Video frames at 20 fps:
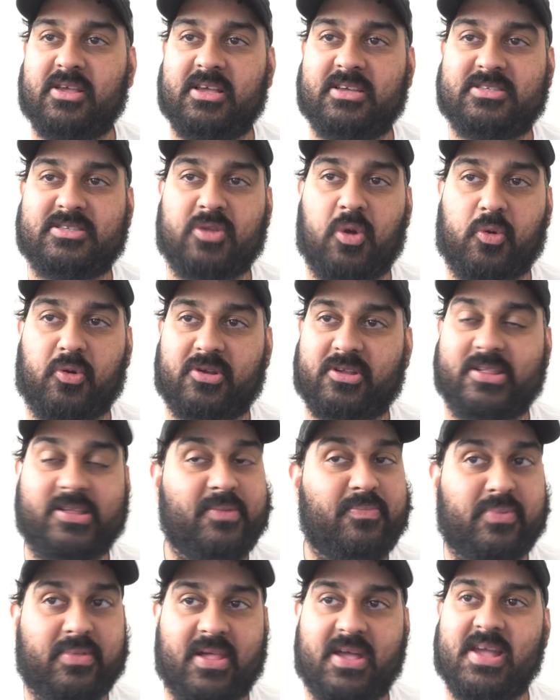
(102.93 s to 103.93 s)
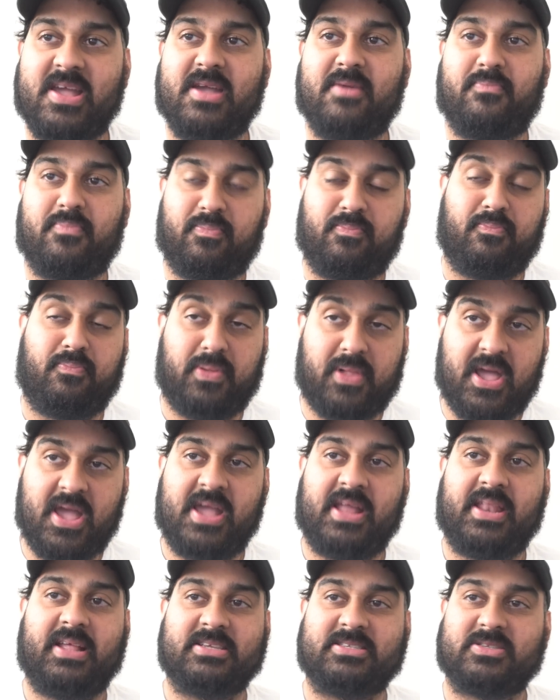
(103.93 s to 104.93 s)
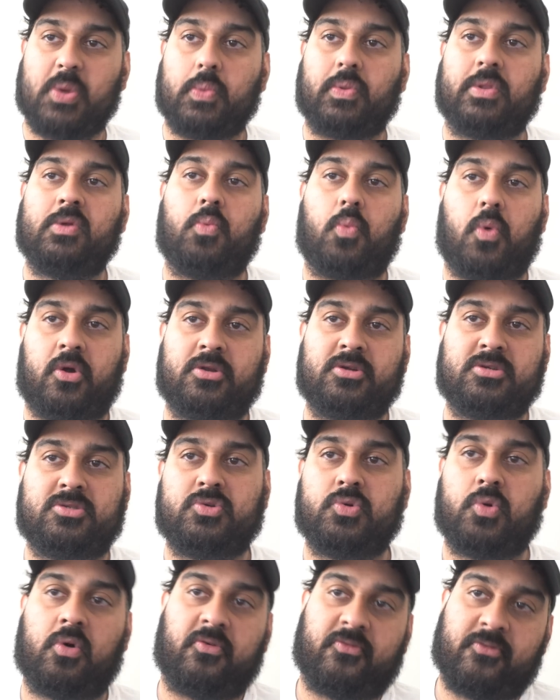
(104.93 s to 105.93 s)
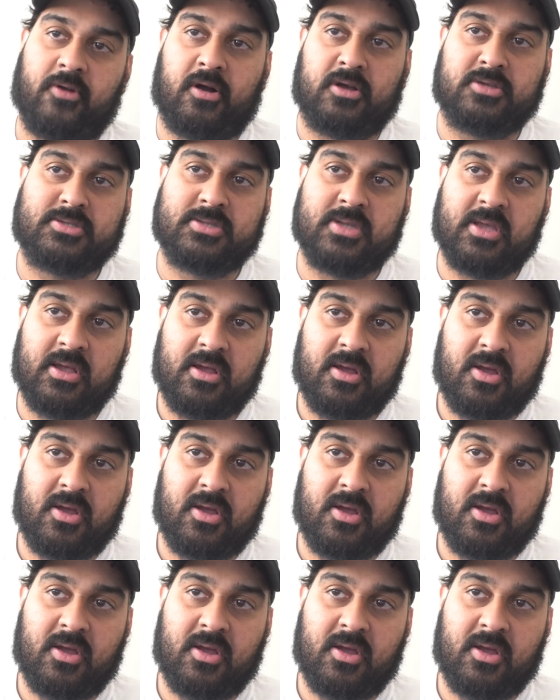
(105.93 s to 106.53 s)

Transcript: historically played is only one or two overalls